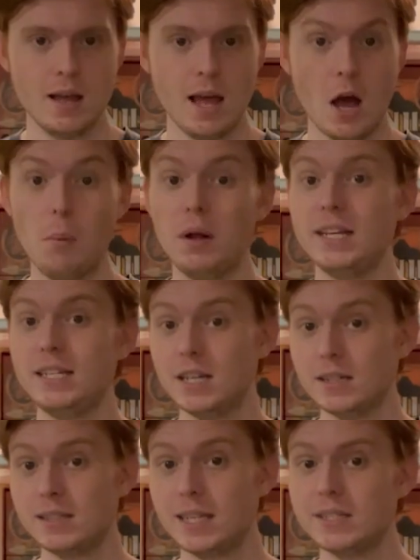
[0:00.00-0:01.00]
And while he
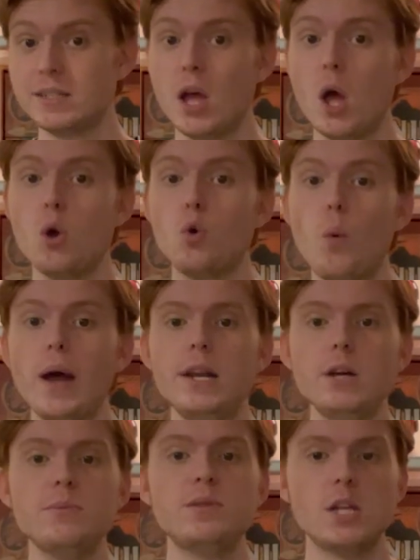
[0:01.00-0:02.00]
does this, Gwen
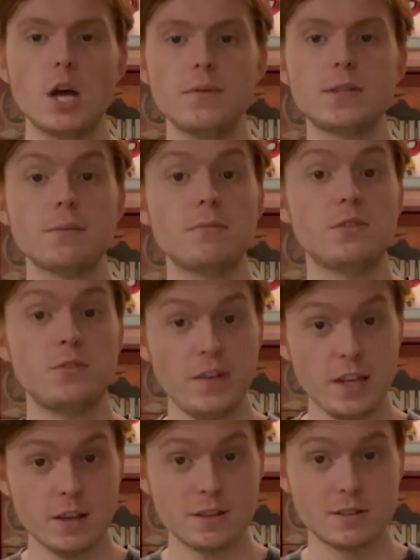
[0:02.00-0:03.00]
observes some of his
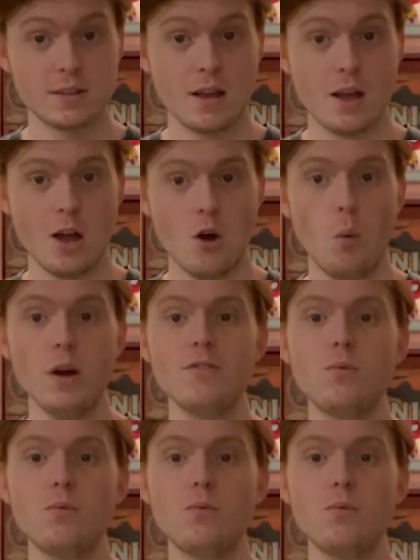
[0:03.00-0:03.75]
figures, one of